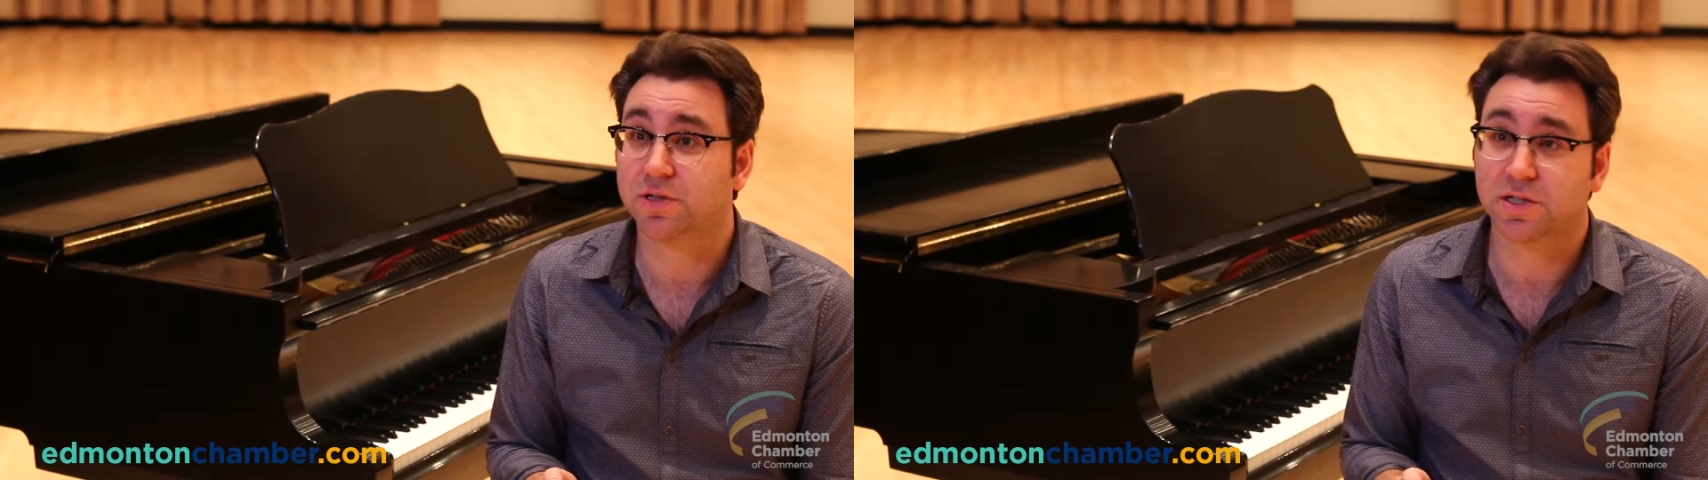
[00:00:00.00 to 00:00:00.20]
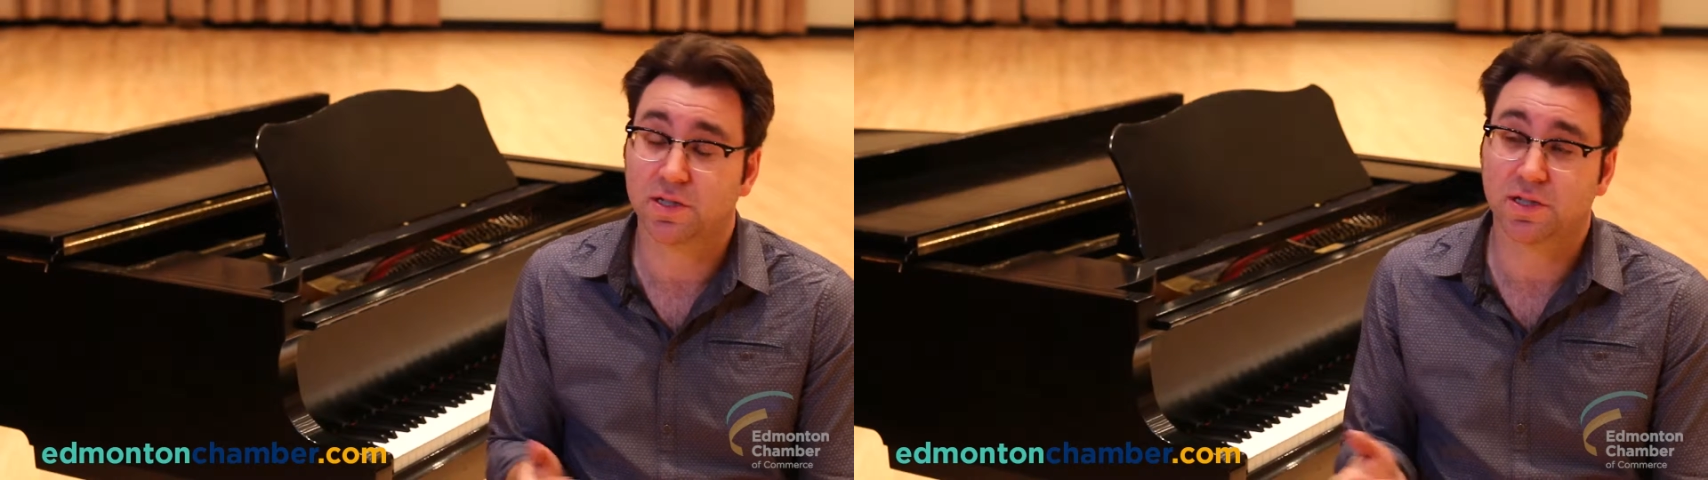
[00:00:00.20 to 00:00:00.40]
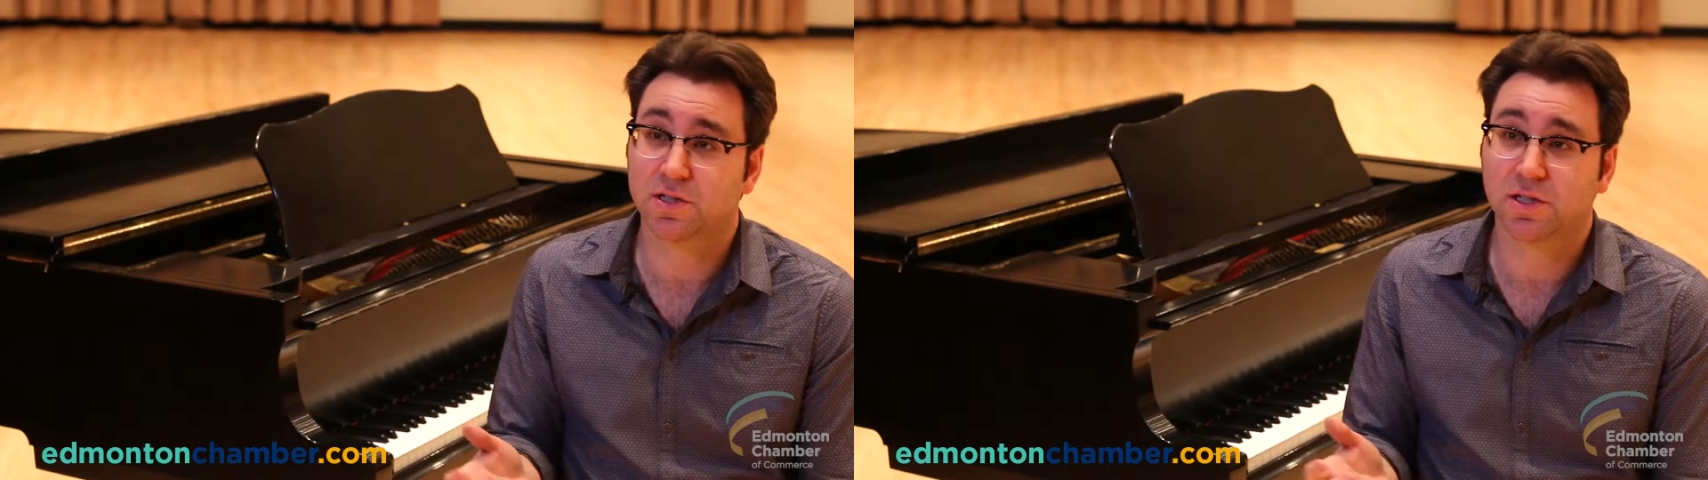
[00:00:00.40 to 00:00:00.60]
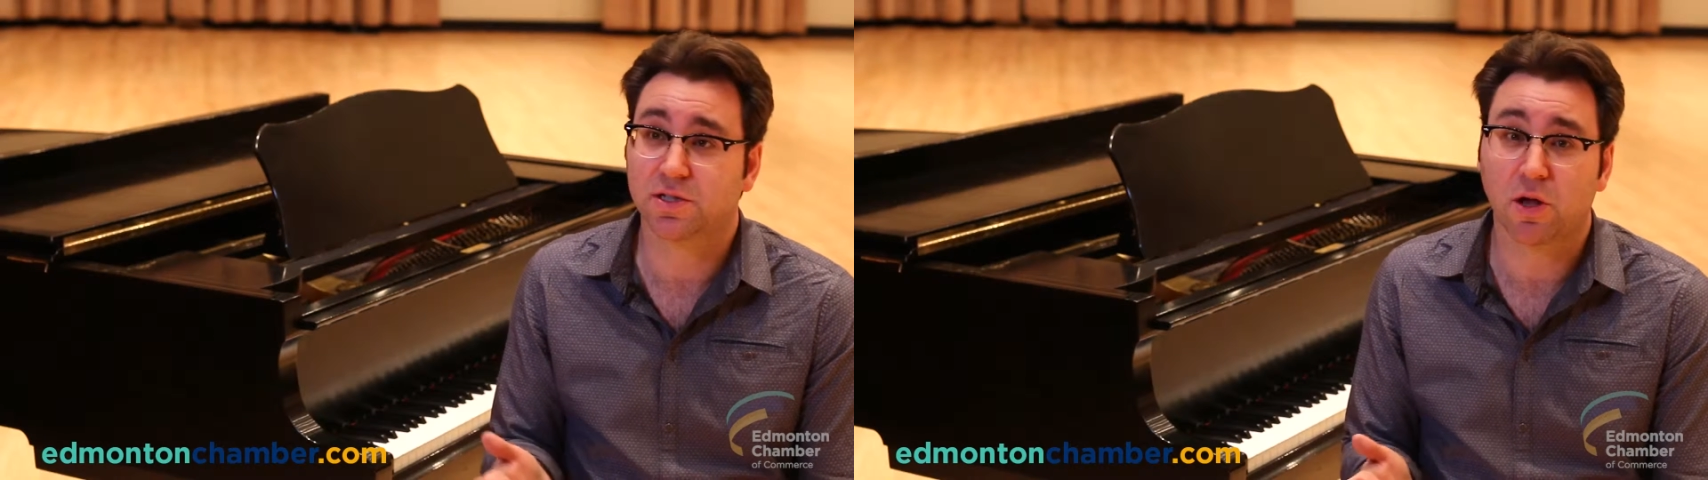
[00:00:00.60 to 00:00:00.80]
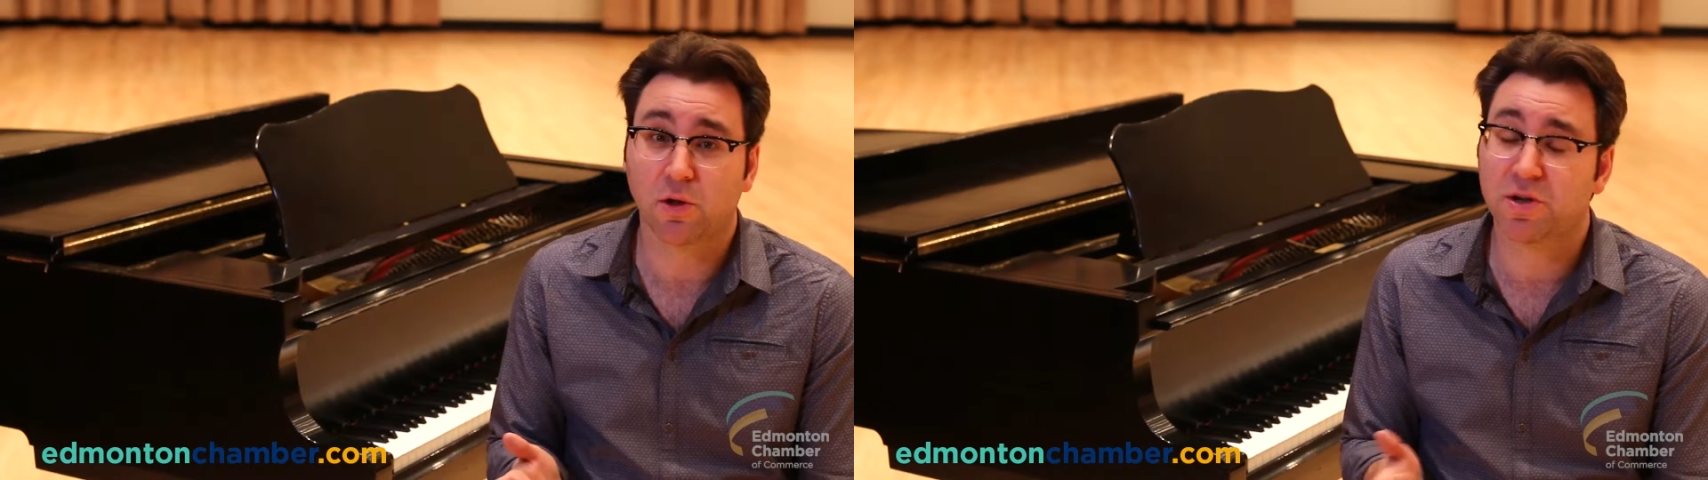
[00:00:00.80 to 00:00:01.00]
It's
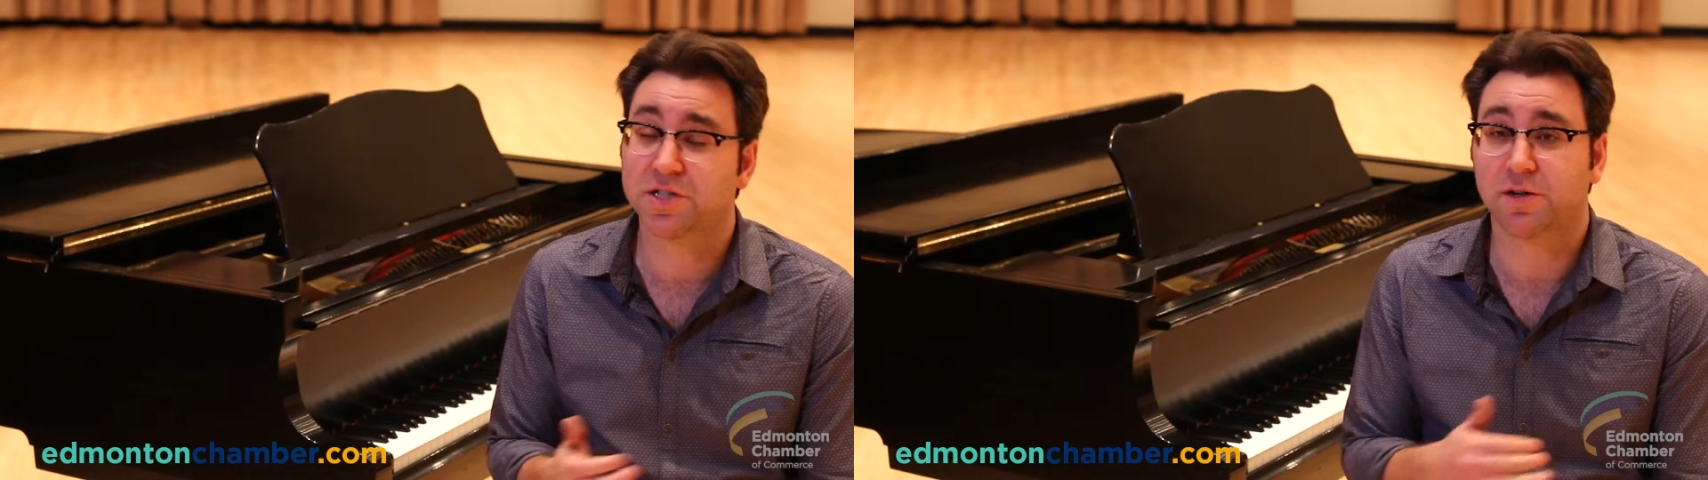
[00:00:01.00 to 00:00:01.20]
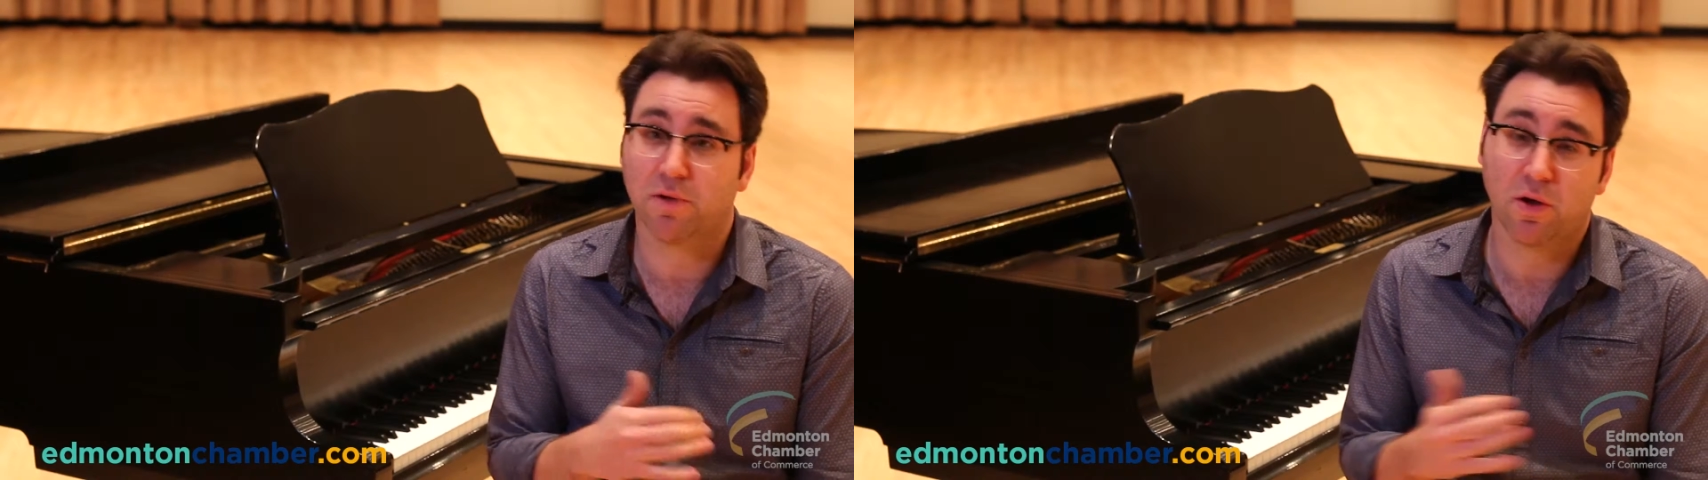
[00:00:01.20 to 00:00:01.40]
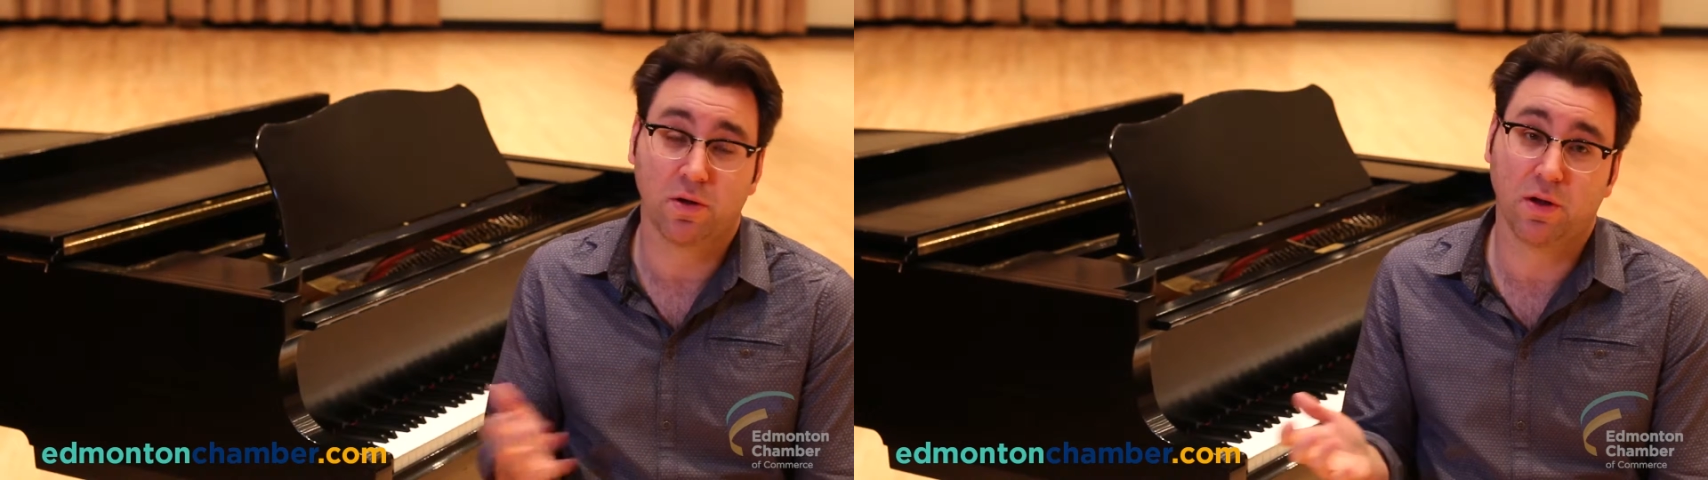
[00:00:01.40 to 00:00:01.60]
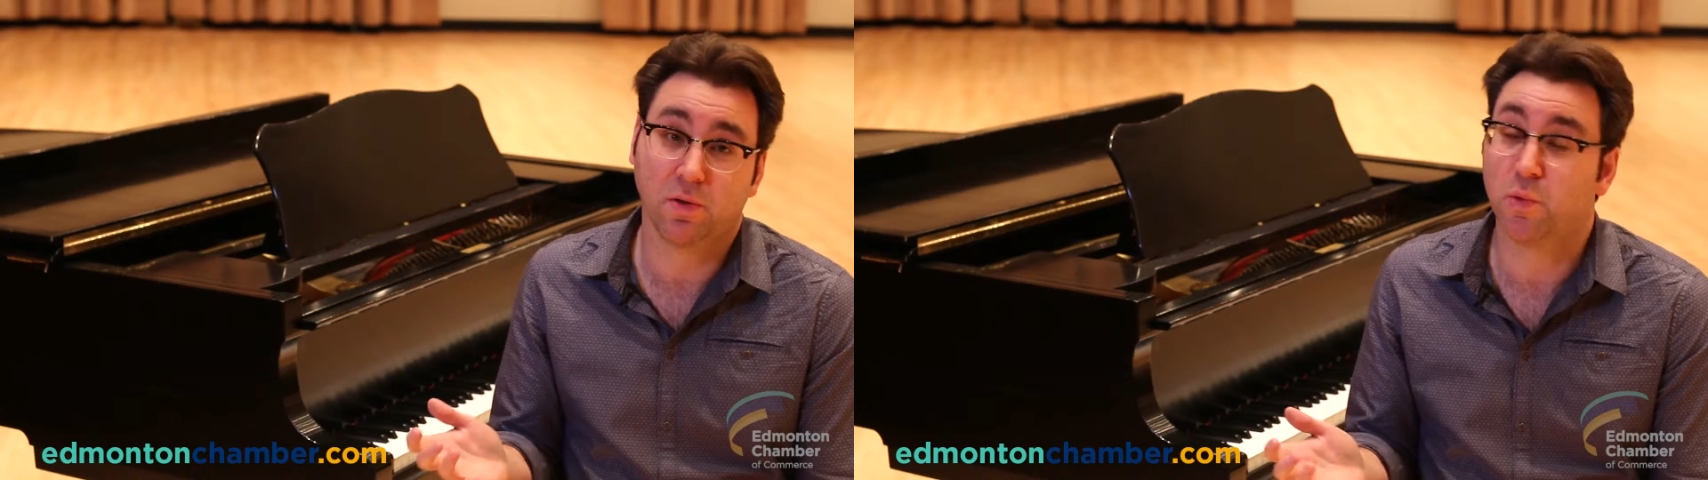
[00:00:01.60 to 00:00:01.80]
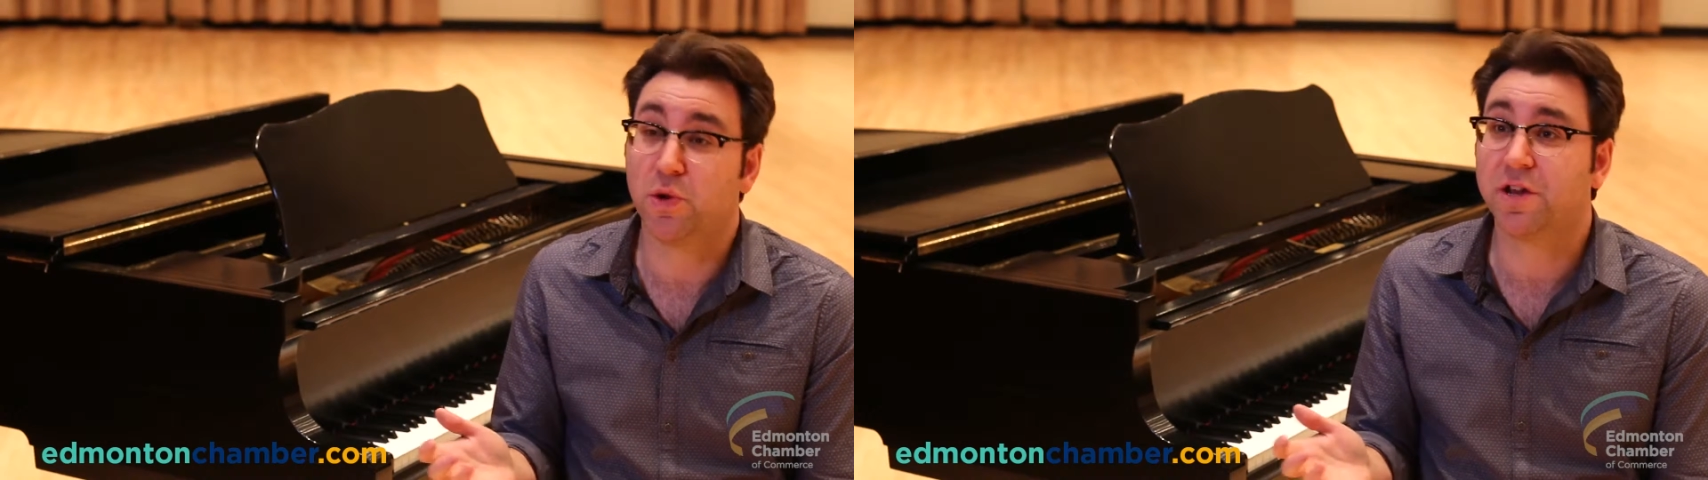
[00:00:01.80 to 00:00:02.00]
always a
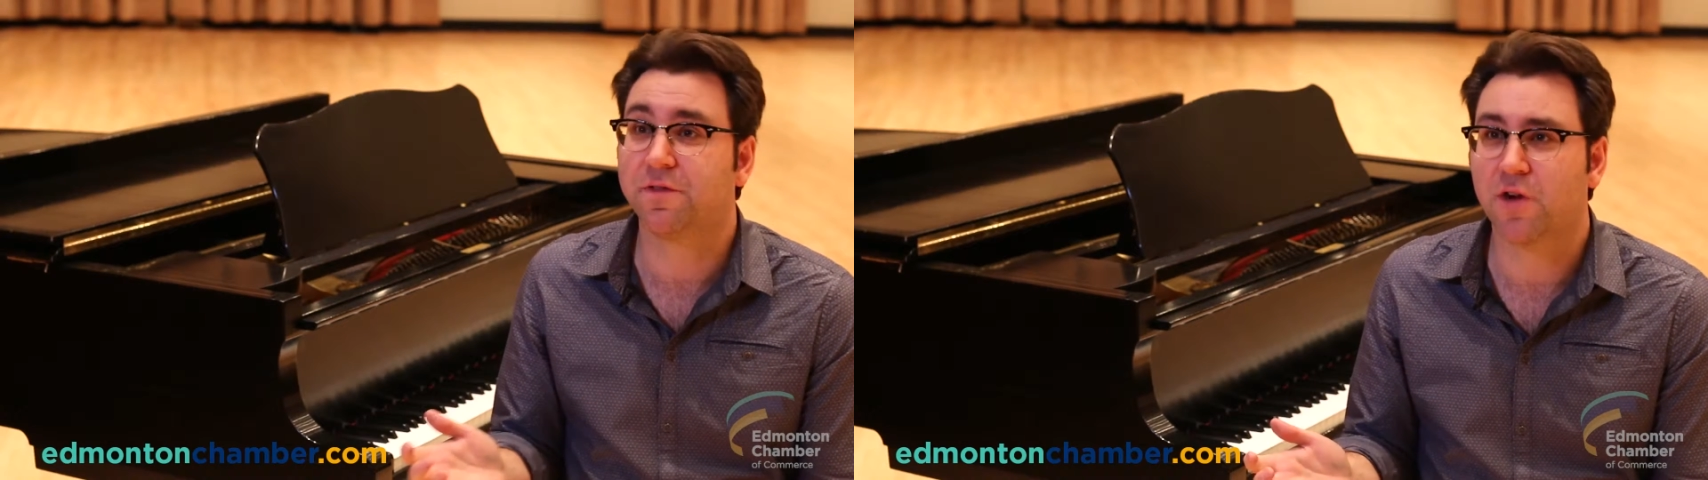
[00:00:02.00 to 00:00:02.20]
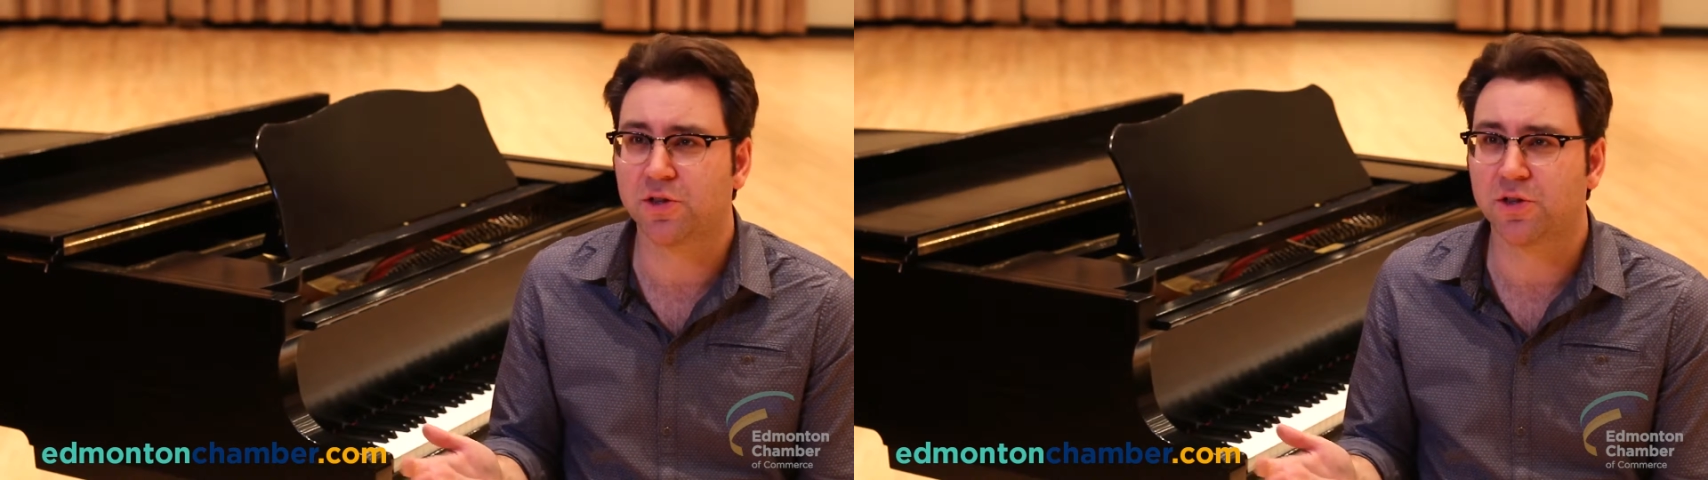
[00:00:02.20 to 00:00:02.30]
really fun.